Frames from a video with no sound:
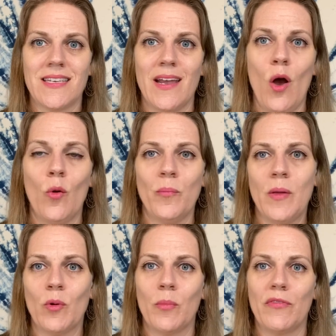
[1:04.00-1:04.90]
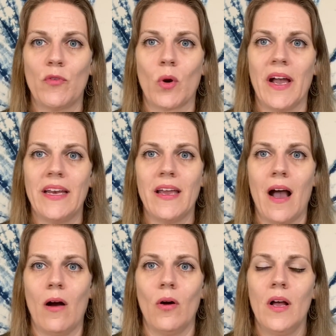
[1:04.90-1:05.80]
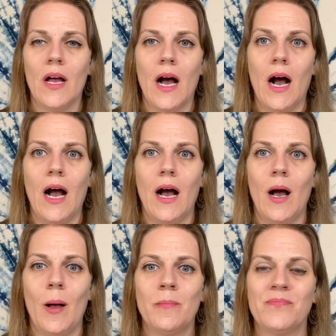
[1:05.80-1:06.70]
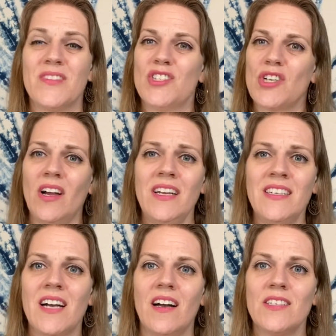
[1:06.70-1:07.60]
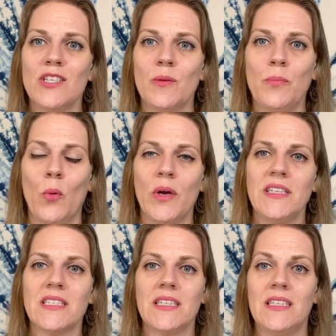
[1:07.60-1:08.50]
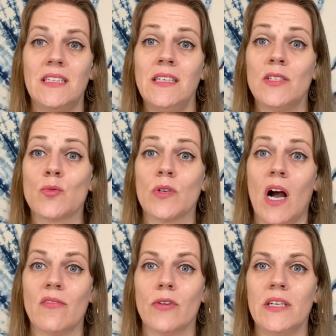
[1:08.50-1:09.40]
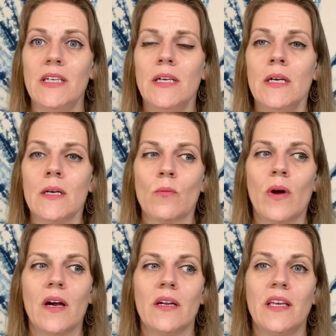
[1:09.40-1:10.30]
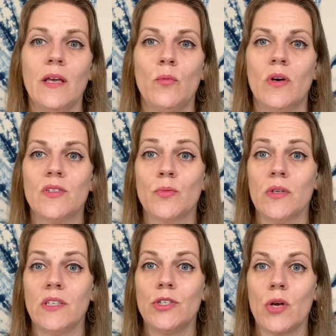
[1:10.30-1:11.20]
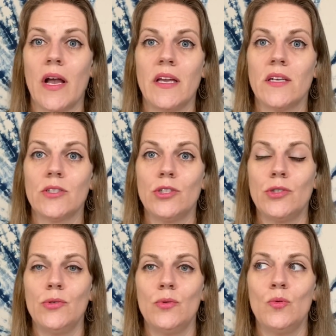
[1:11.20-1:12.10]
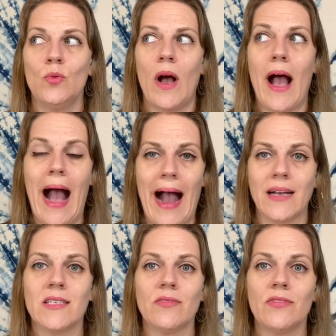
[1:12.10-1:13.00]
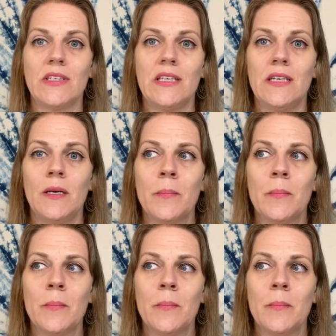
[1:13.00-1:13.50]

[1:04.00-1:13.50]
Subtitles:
home people before anyhow. Sean had gotten to the point in his recovery where he was really trying to actively